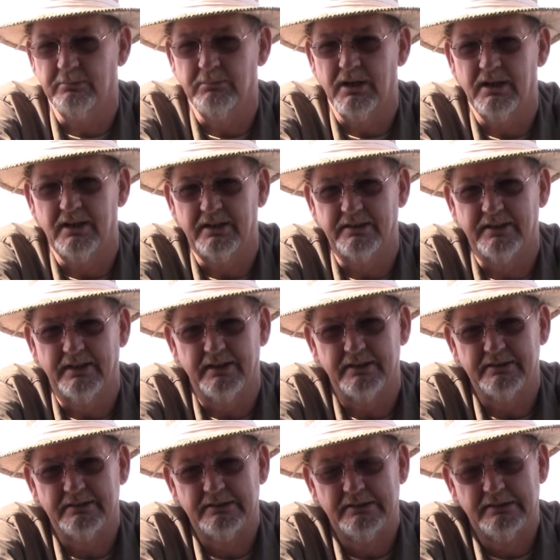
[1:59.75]
behind that.
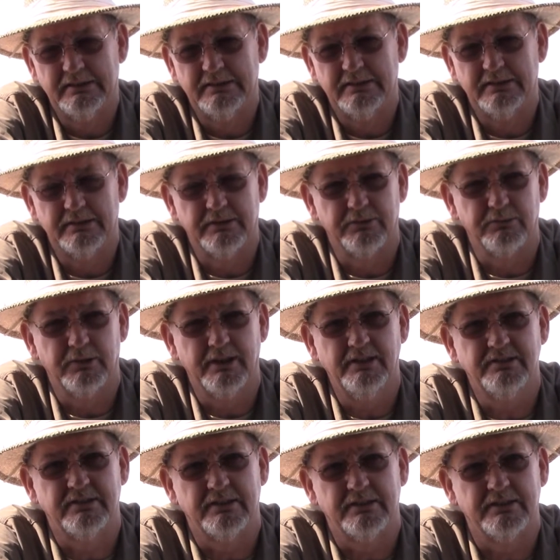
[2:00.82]
The
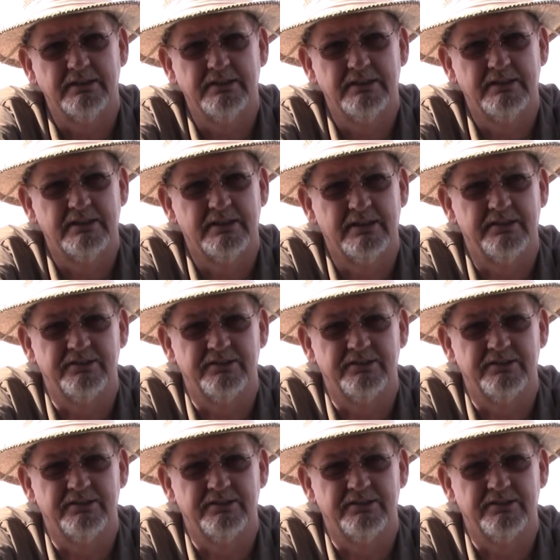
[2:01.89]
reason is